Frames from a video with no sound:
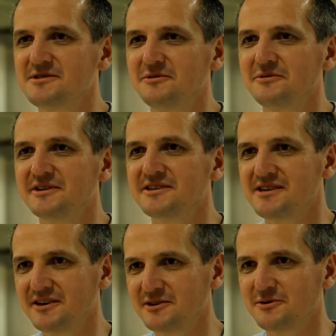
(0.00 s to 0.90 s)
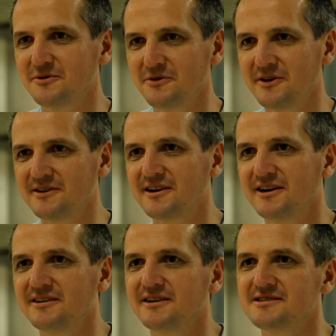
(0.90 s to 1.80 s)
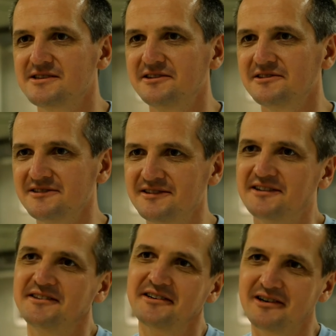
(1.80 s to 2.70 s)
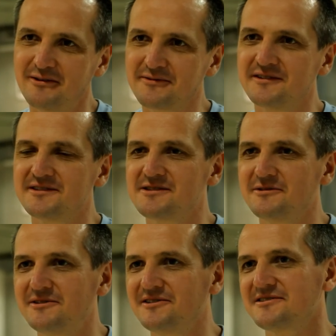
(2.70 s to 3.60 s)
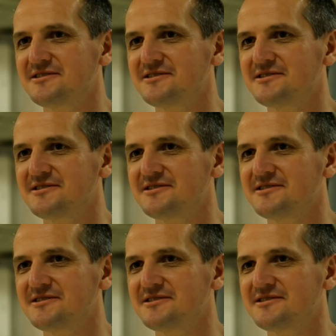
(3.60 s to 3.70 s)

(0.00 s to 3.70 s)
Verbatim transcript: so we decided to do that again next year and the year after and so on.